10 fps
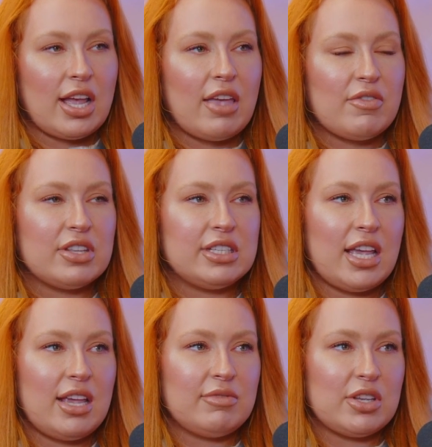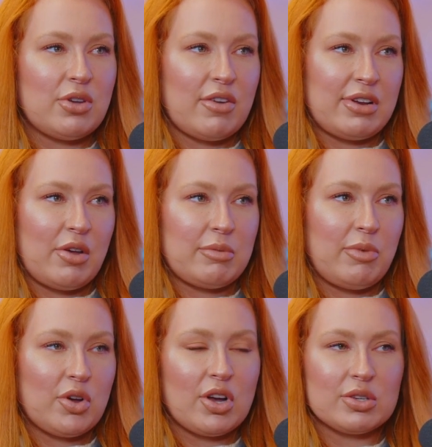Like even the team that you have now on the
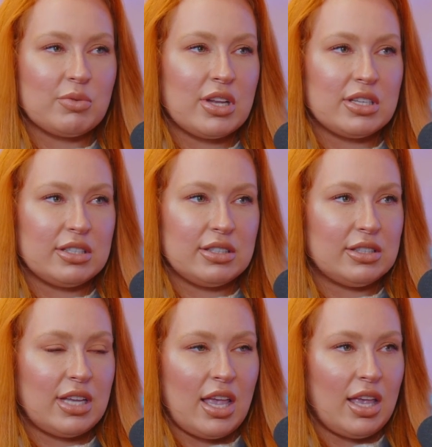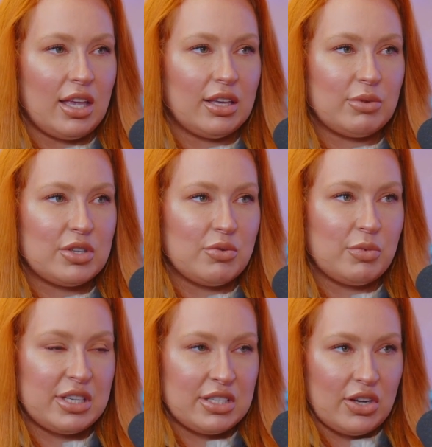podcast weren't here when
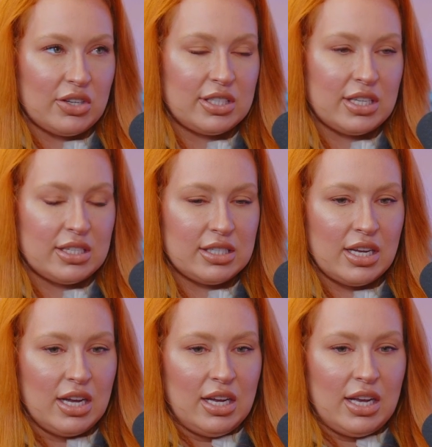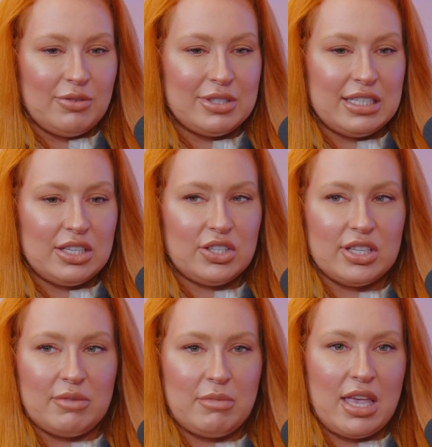we started. It was
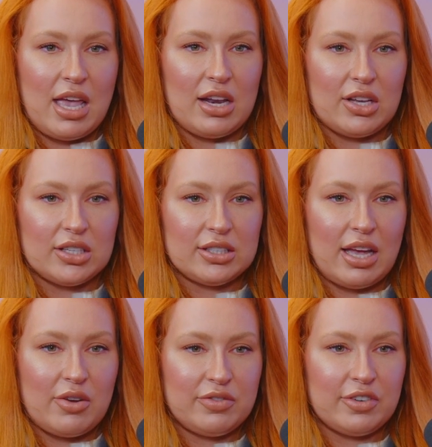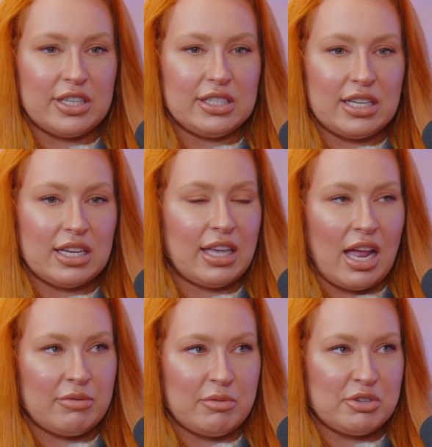literally me, Ella, Cal Frazee, and
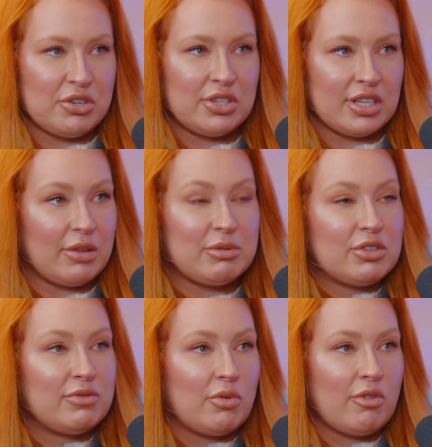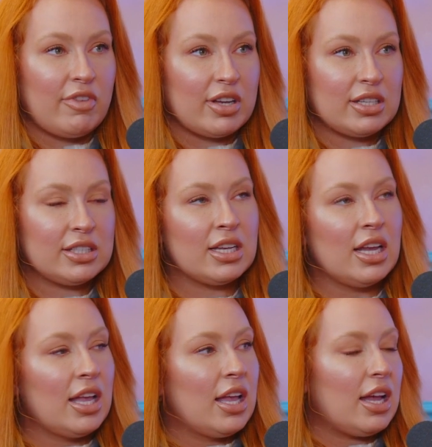Callum, the producer. Like it was just four of us.
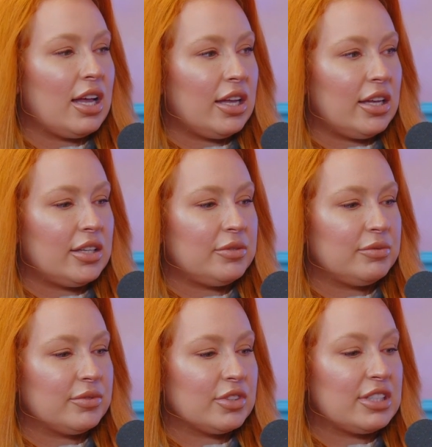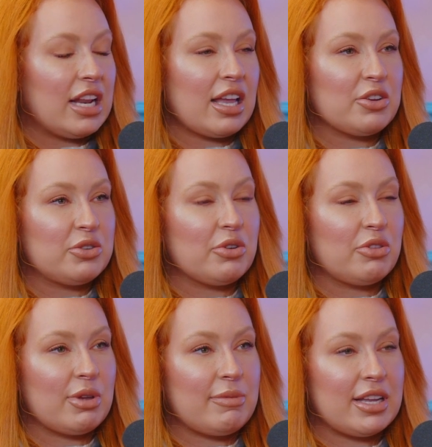Selling out your tour in
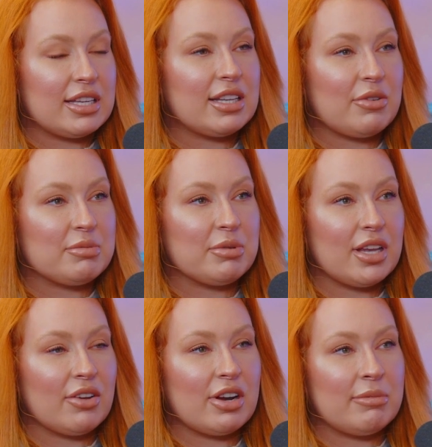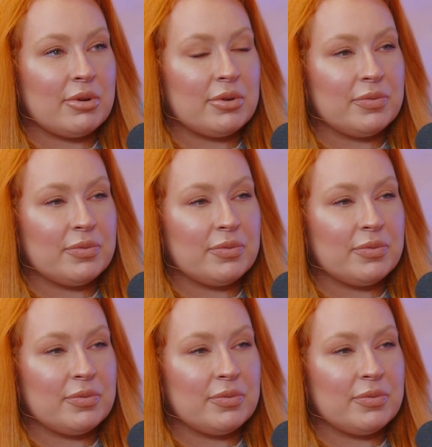3 minutes. That was pretty incredible.